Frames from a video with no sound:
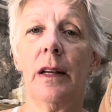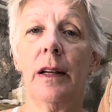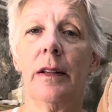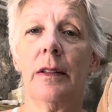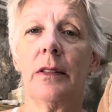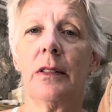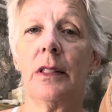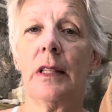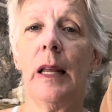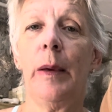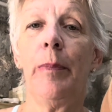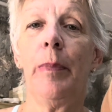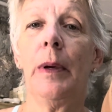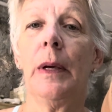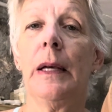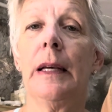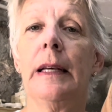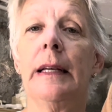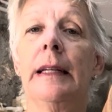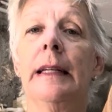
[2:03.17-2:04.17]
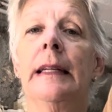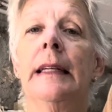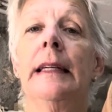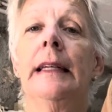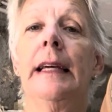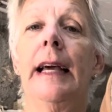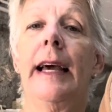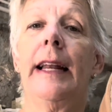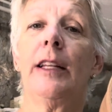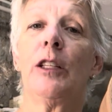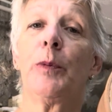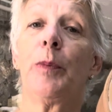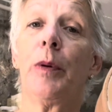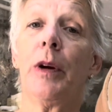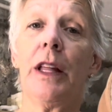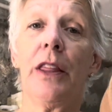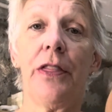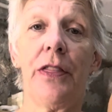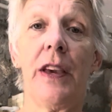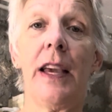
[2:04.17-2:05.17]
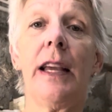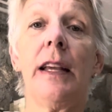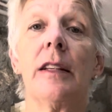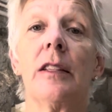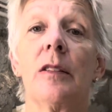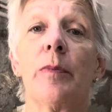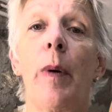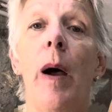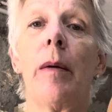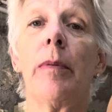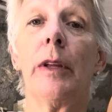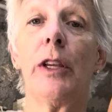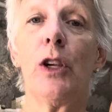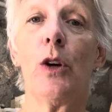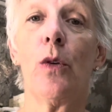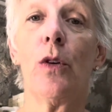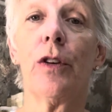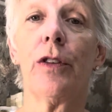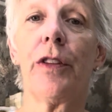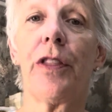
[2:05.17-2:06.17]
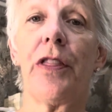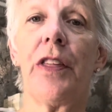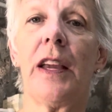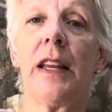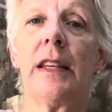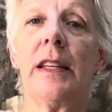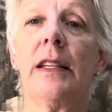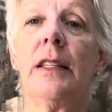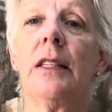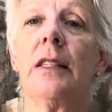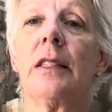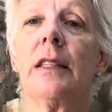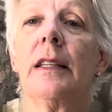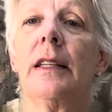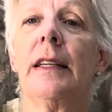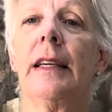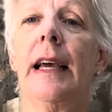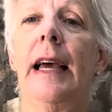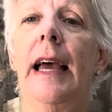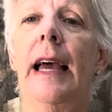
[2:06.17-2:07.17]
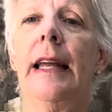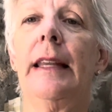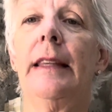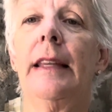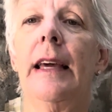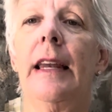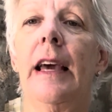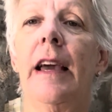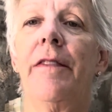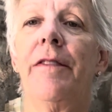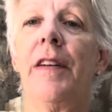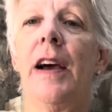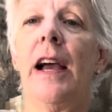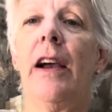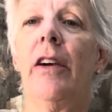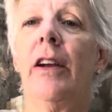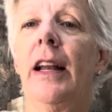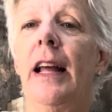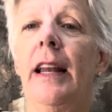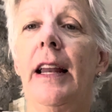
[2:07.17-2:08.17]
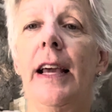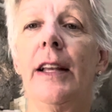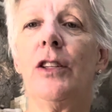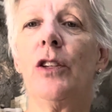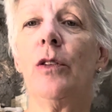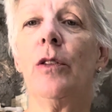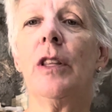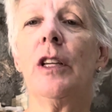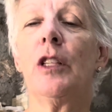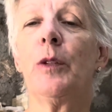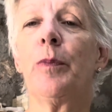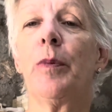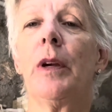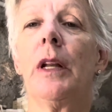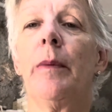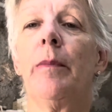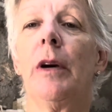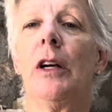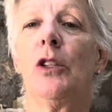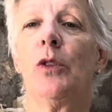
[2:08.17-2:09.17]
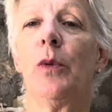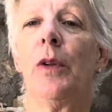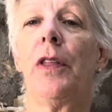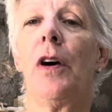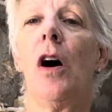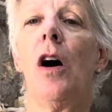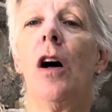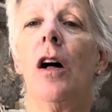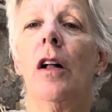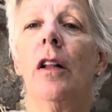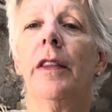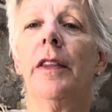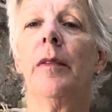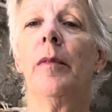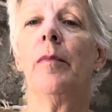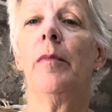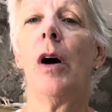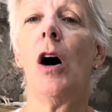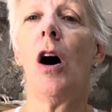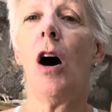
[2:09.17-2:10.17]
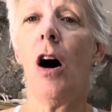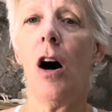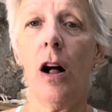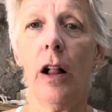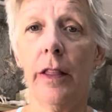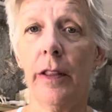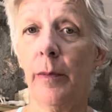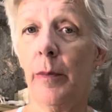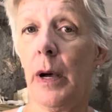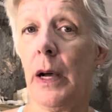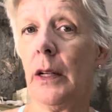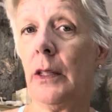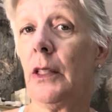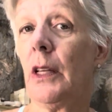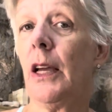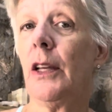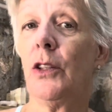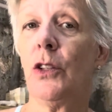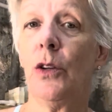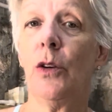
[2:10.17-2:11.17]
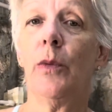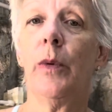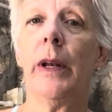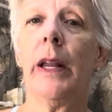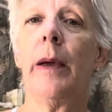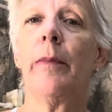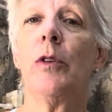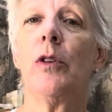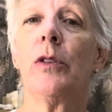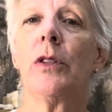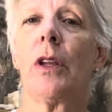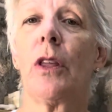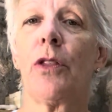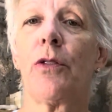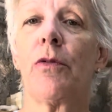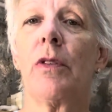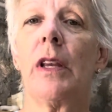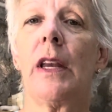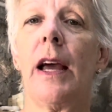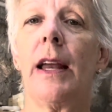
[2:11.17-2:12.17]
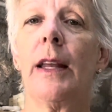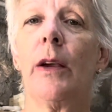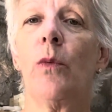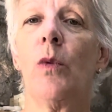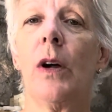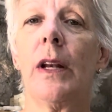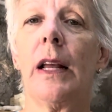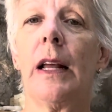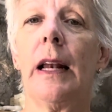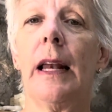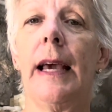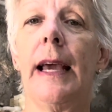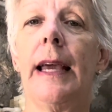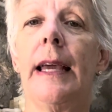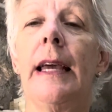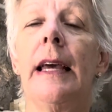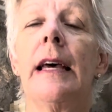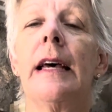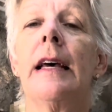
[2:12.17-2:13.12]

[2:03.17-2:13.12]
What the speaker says: slip, and it's pretty thick. It's probably yogurt thickness. And then I fire it, and I do this pretty much with all the mugs I do when I'm using 391 clay,